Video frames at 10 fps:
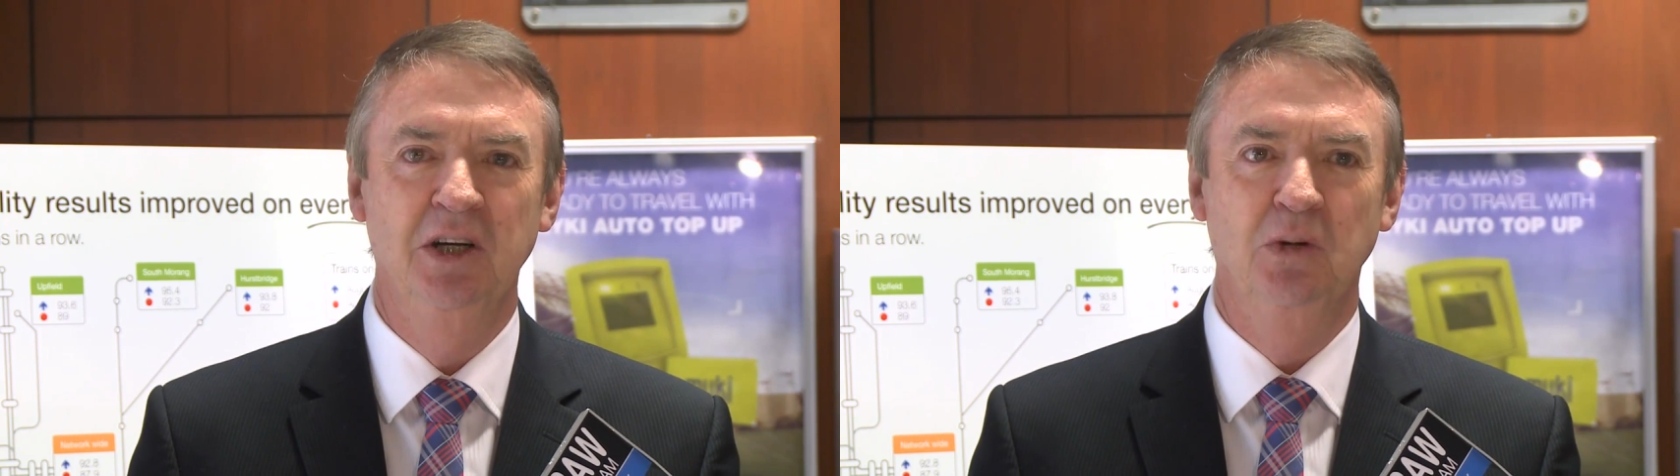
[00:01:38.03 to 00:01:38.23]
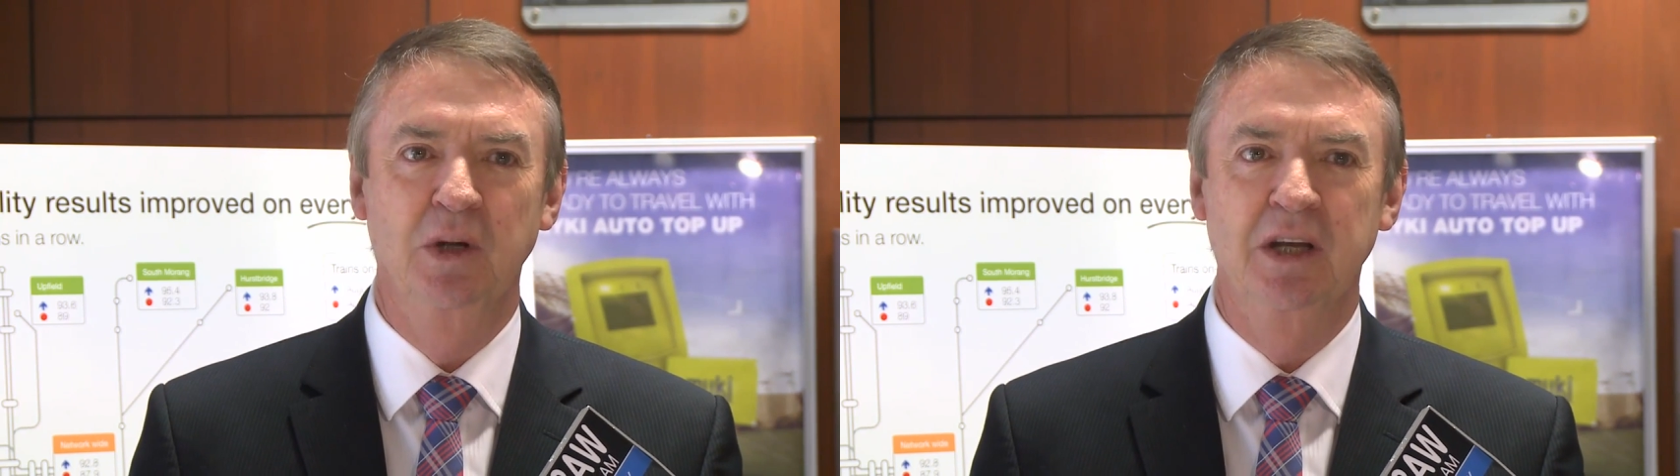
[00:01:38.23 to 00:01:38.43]

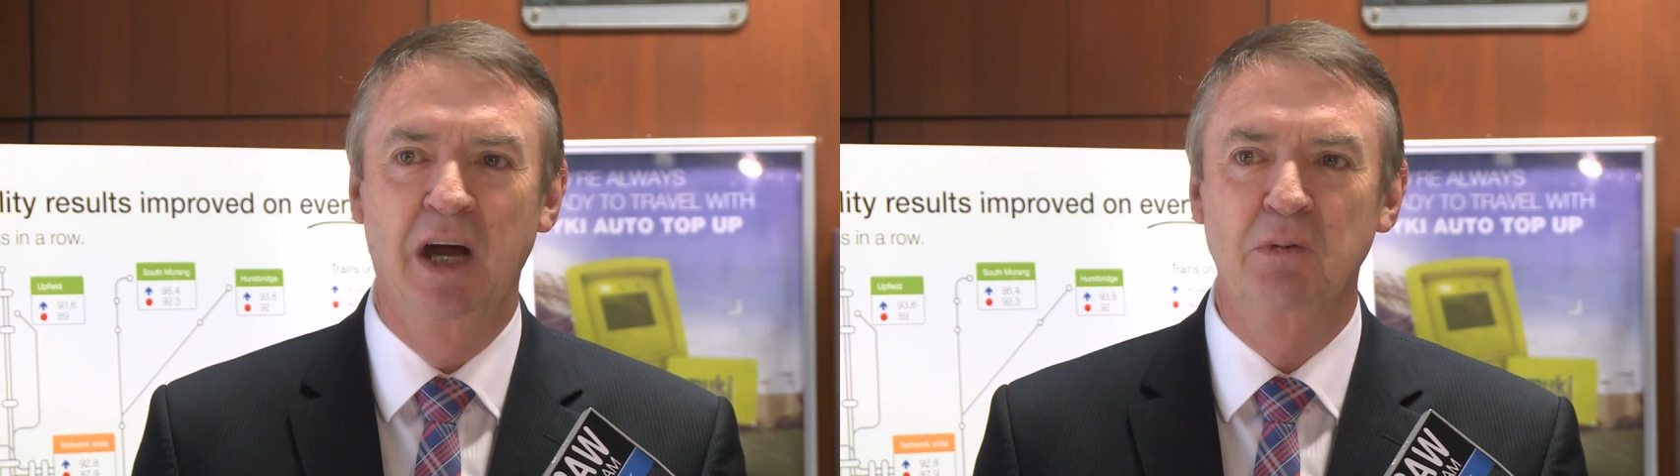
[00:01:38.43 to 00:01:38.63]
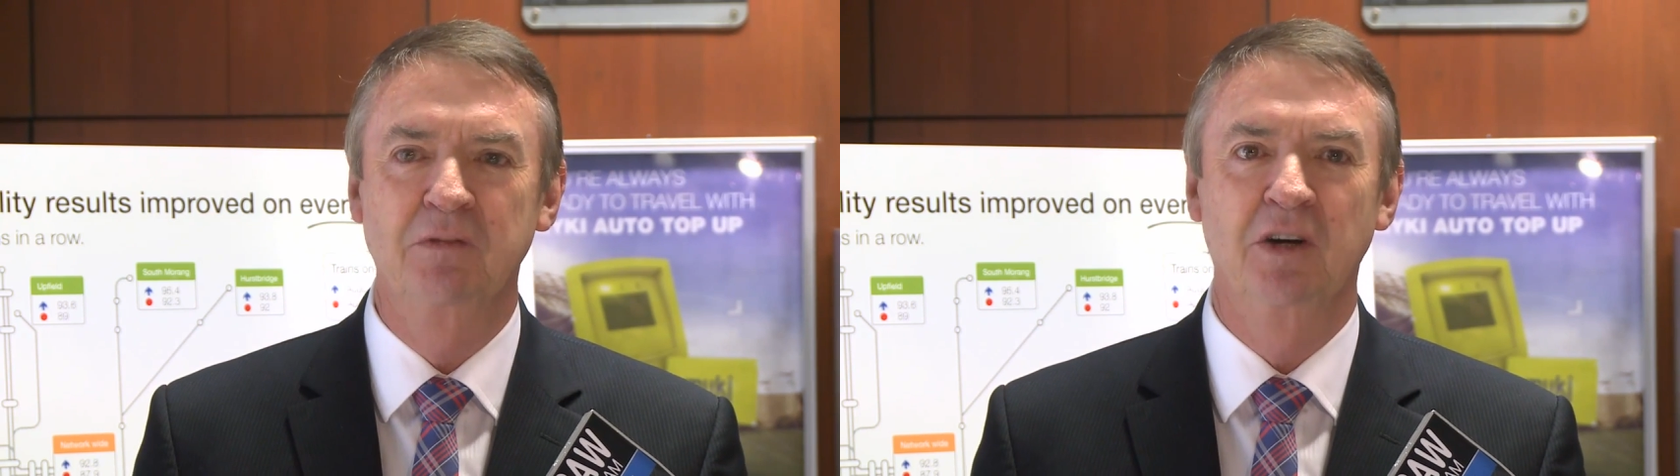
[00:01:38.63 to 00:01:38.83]
We
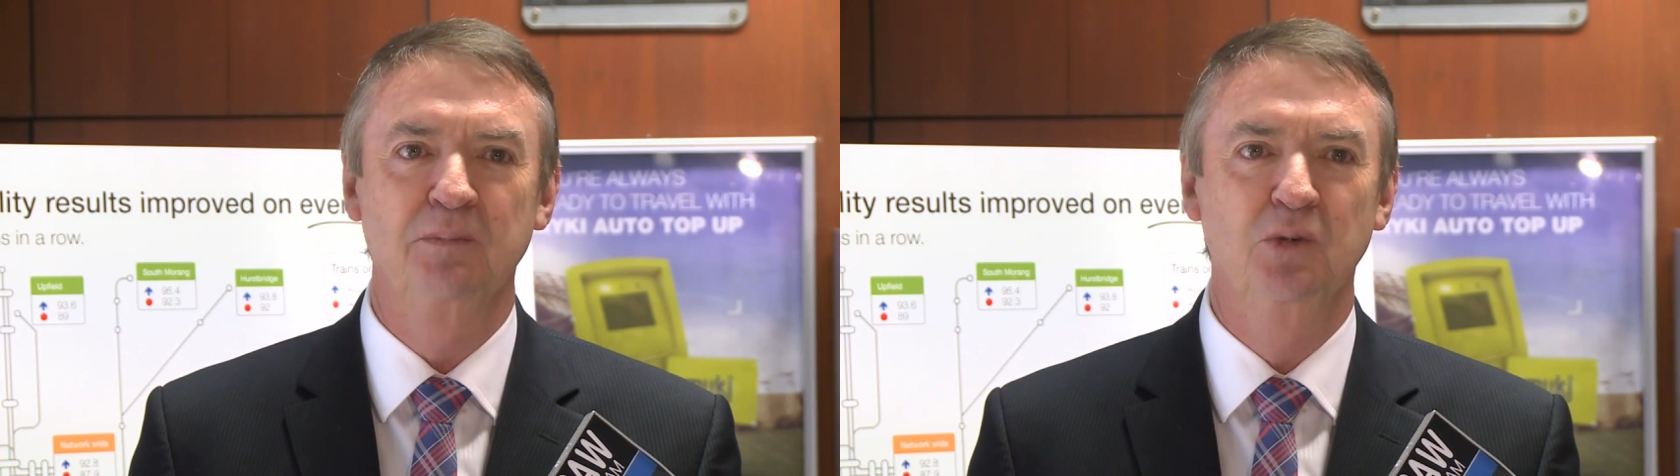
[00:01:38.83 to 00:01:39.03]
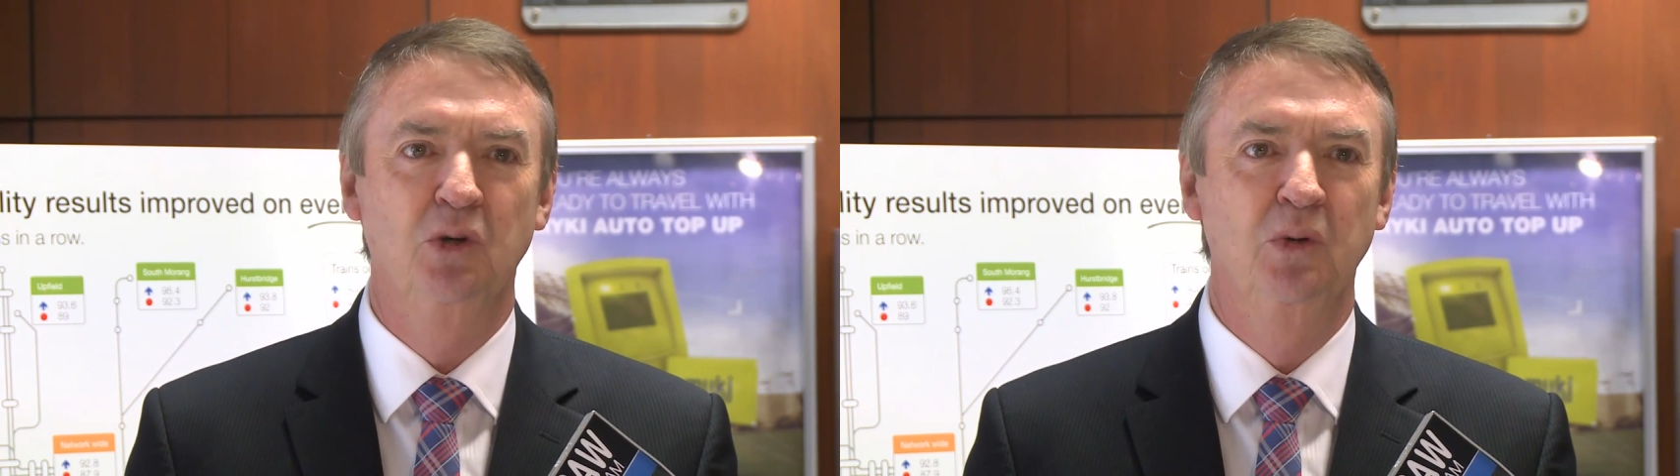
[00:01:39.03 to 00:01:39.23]
know we've got
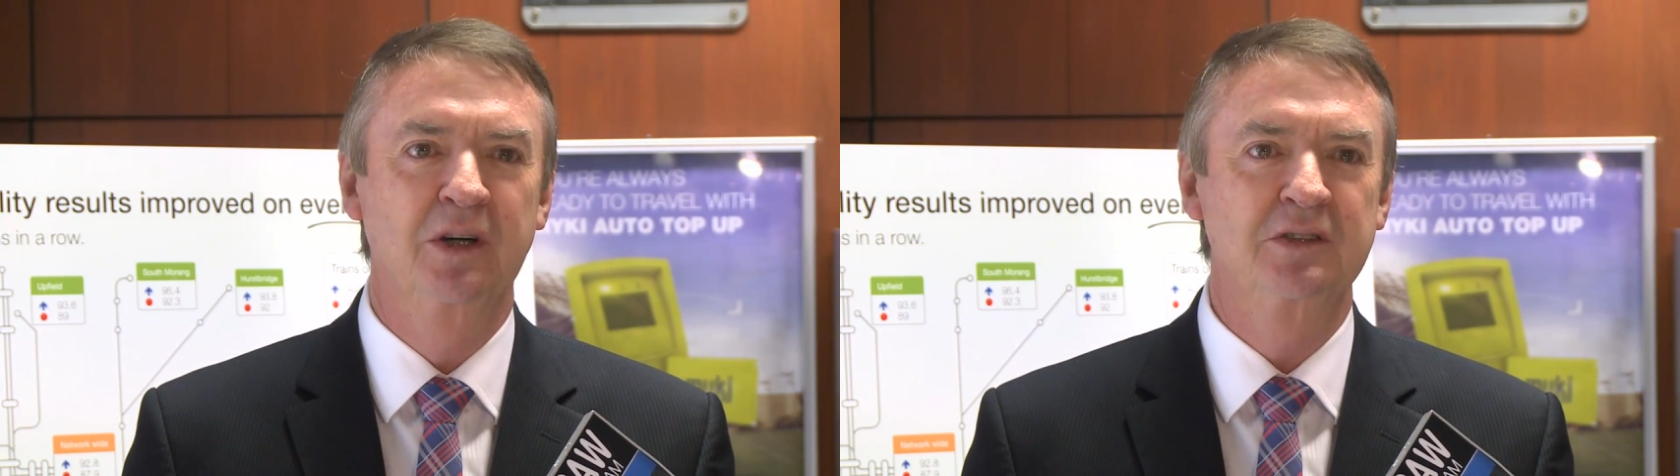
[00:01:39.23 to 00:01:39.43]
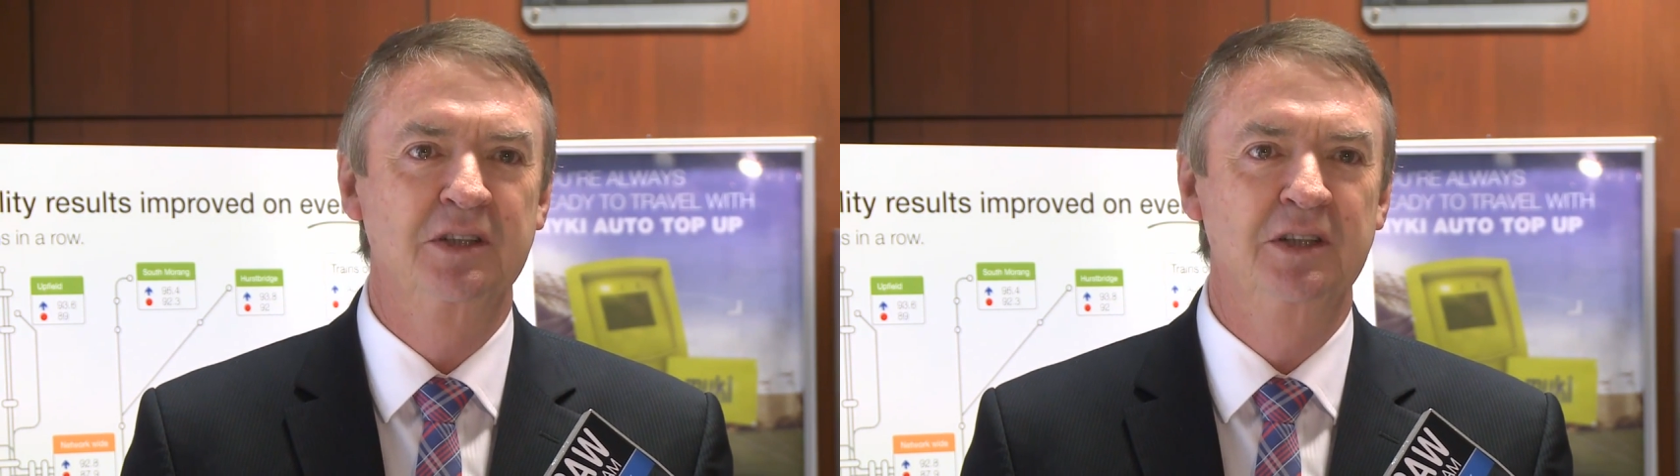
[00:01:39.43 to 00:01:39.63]
more
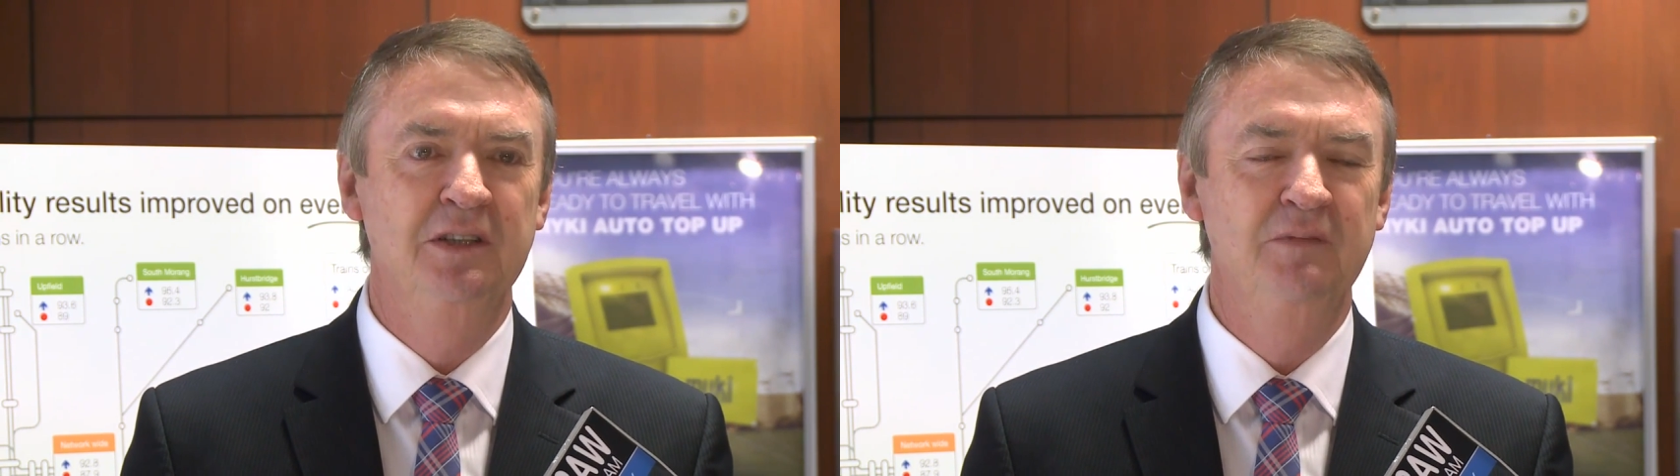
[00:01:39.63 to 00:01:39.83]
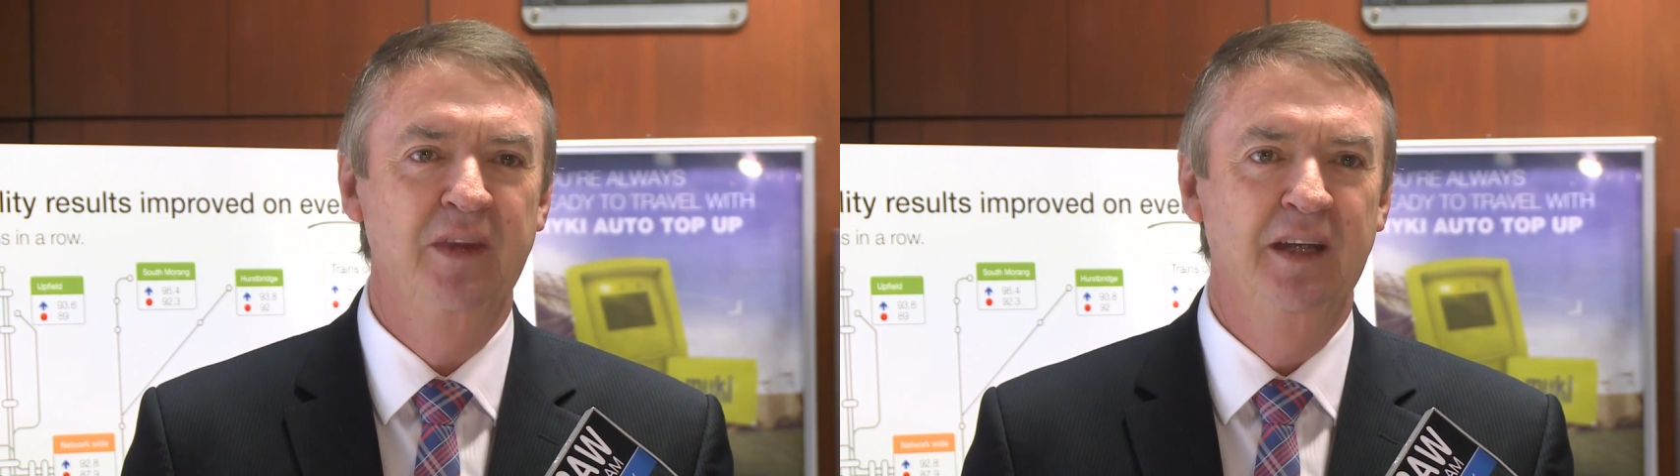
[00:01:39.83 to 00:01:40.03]
work to do.